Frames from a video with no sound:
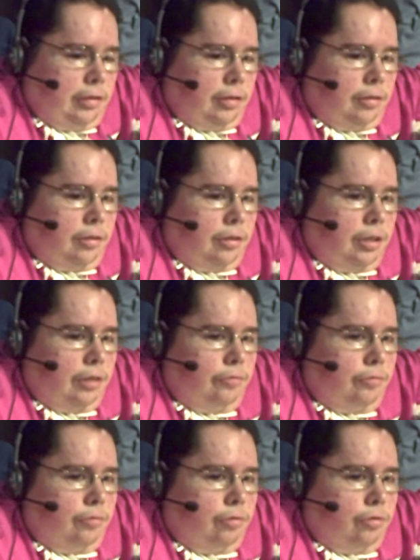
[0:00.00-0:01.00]
To give
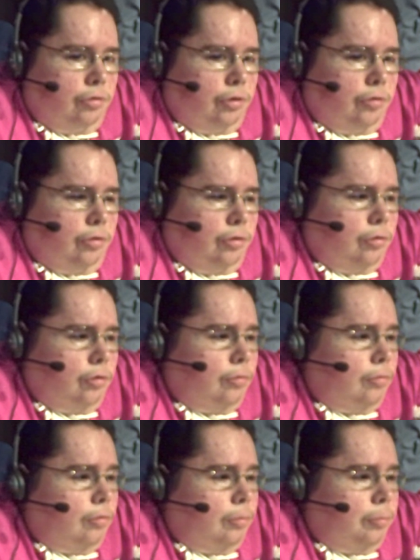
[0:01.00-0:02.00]
Truth a little
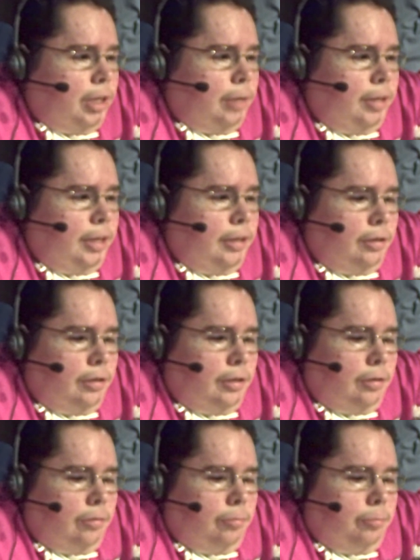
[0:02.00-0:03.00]
payback,
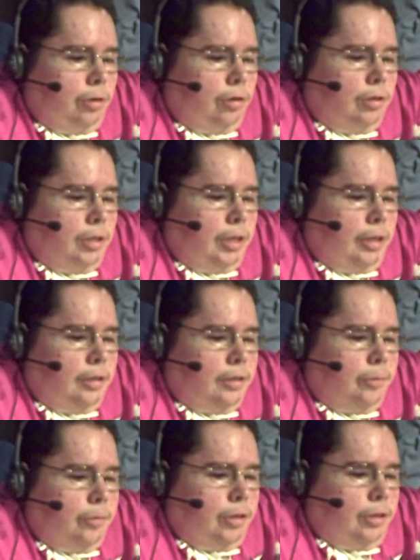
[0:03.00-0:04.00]
Punk tags him
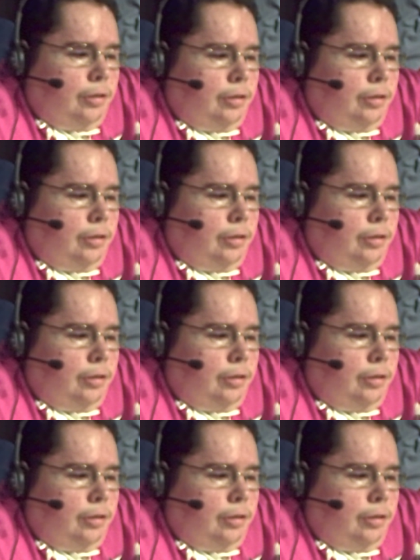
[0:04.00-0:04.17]
in.